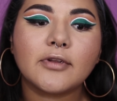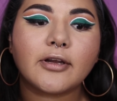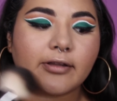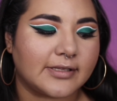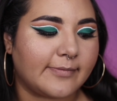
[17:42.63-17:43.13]

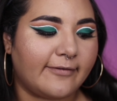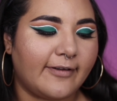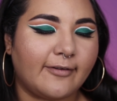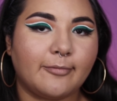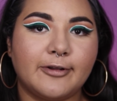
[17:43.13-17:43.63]
Oh, that's my
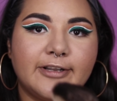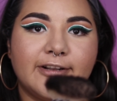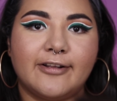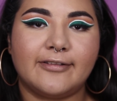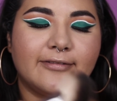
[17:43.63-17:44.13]
favorite, putting
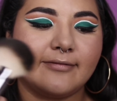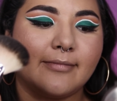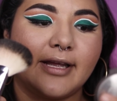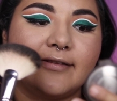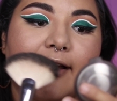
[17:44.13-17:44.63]
it on
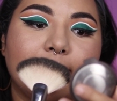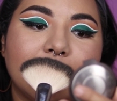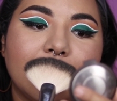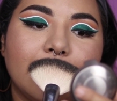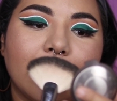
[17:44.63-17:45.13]
my top
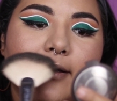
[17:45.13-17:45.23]
lip.